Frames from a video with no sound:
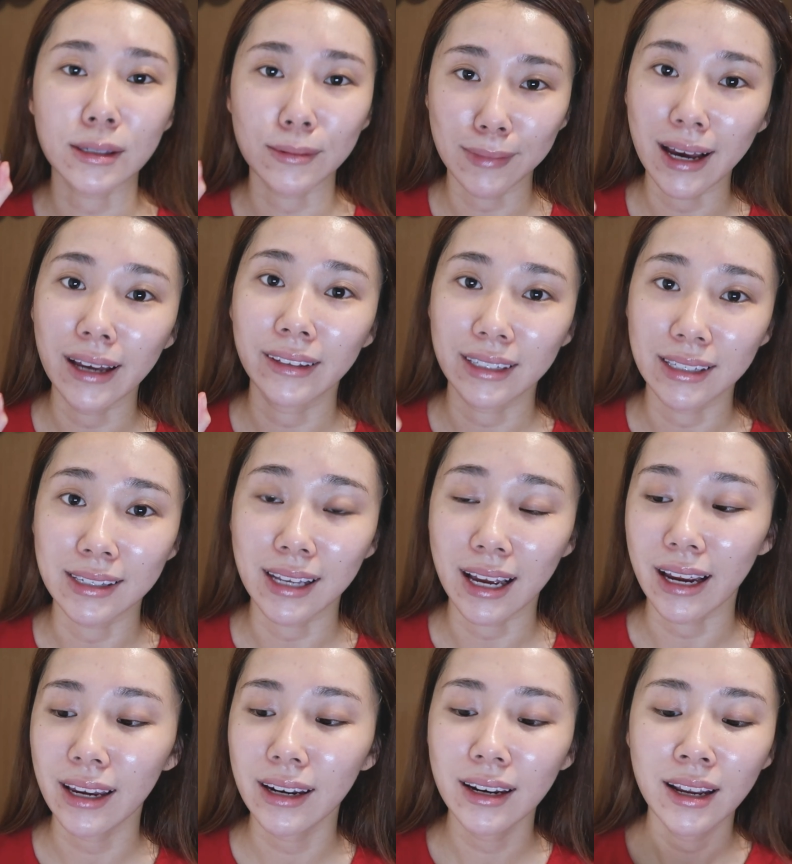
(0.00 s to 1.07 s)
smart
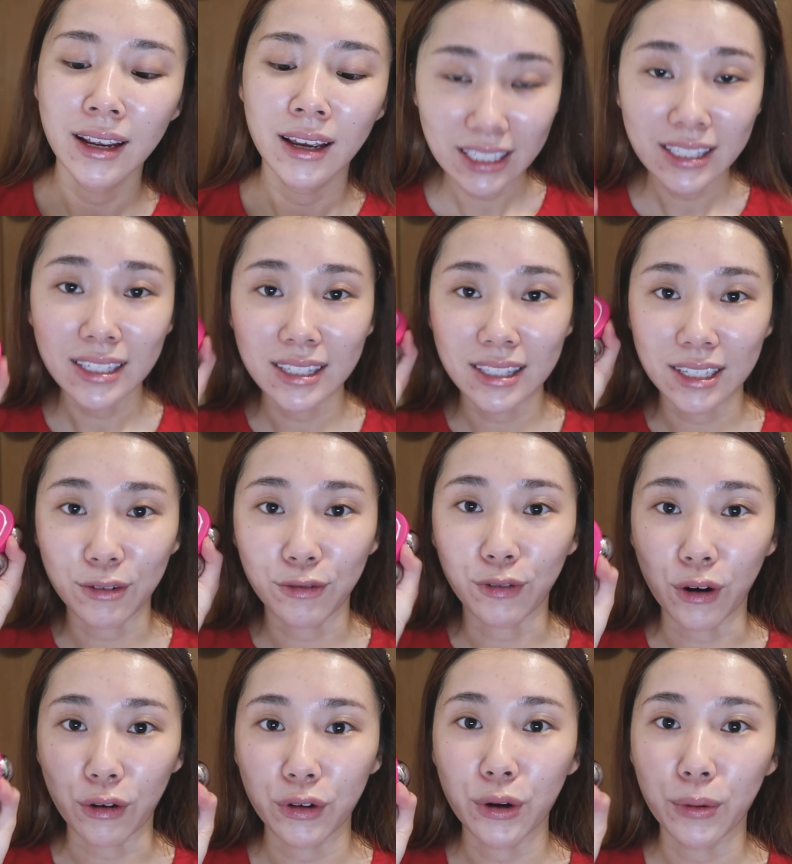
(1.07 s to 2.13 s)
design. This is the
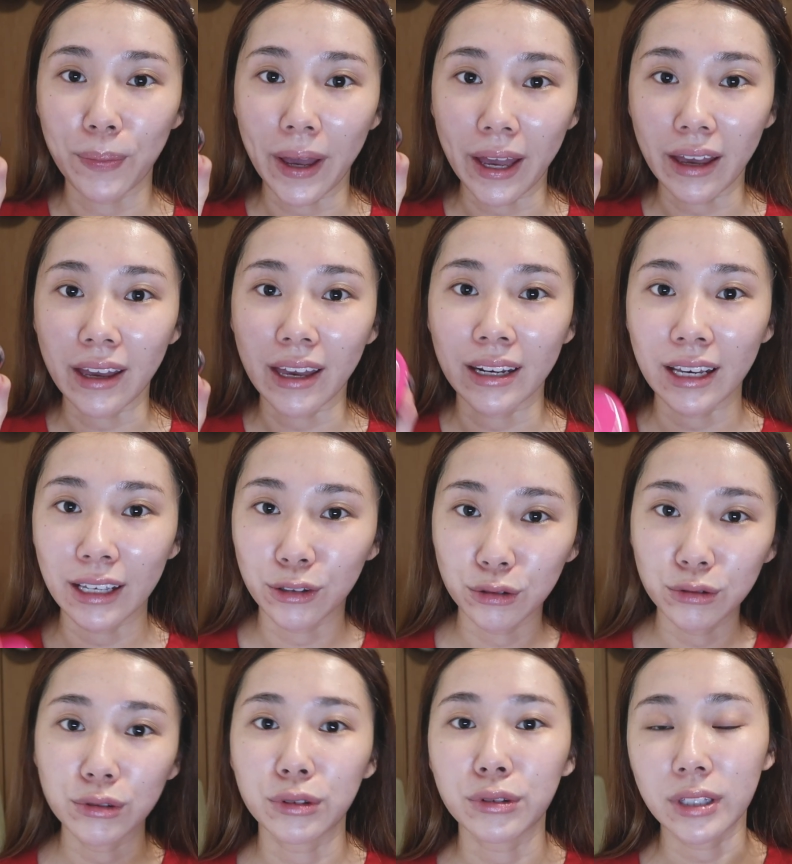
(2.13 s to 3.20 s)
Foreo Bear, and I
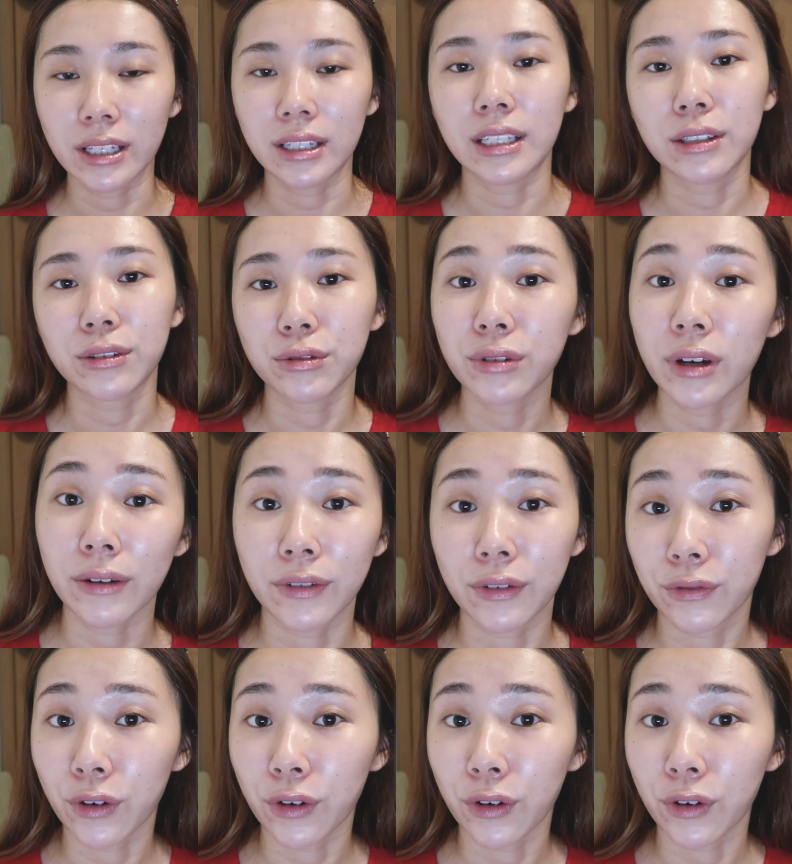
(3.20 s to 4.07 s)
do know that they do have a